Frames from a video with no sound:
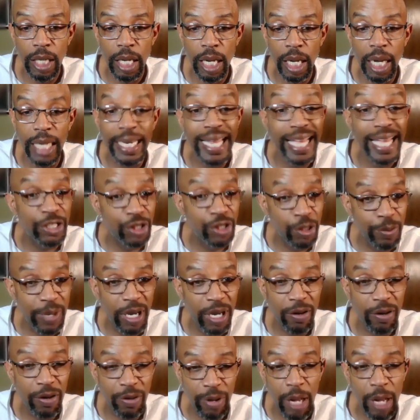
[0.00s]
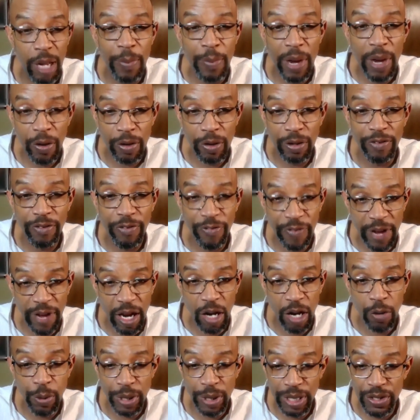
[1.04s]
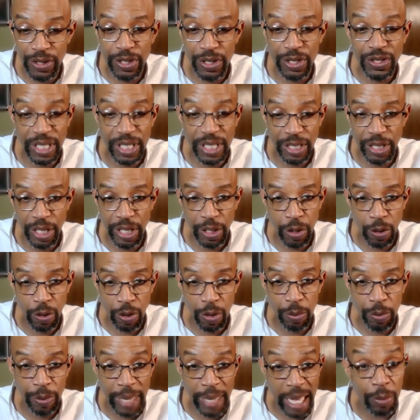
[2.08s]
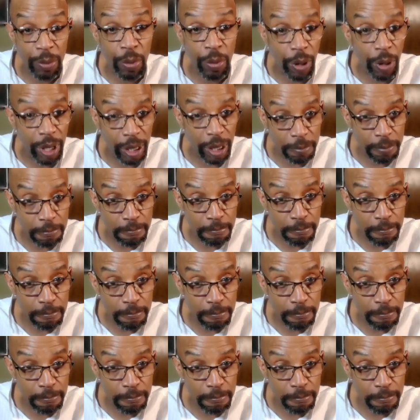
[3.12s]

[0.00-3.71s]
an extramarital affair with this 16-year-old Black boy.